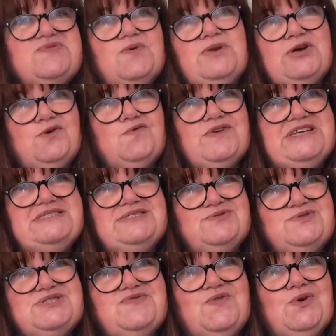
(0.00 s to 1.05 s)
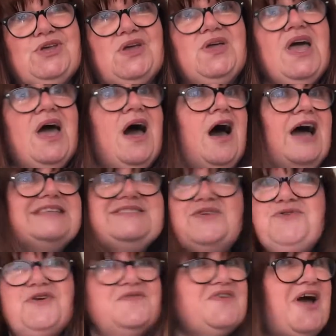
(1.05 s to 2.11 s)
little resource for you. I
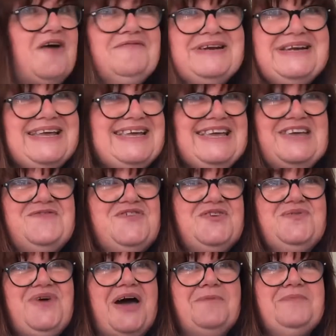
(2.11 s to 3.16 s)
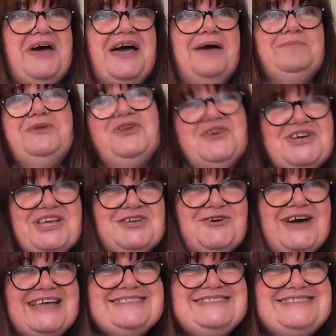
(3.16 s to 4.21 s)
don't know if you look at
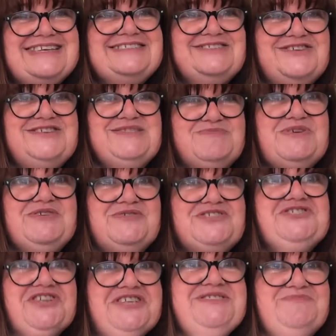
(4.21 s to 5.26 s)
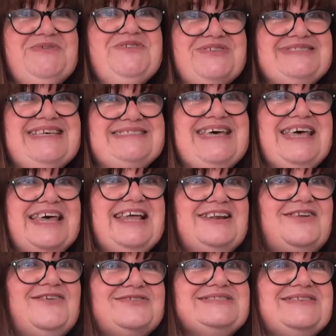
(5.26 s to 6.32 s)
your antenatal notes, but you should, because there's
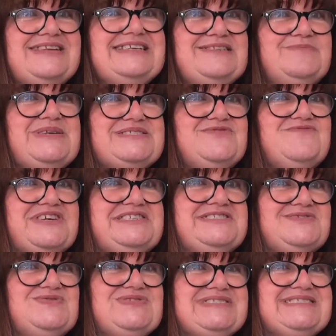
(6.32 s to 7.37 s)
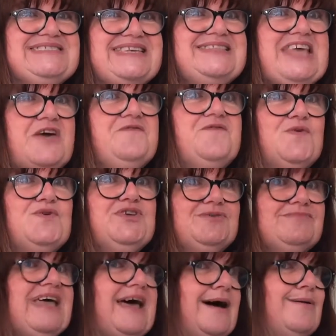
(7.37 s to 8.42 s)
lots of little bits of resources in there for you
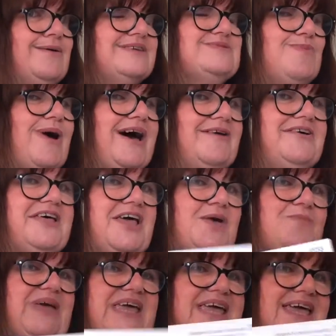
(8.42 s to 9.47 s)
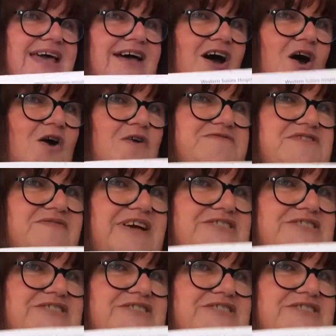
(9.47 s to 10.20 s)
now as well. But here, after you've had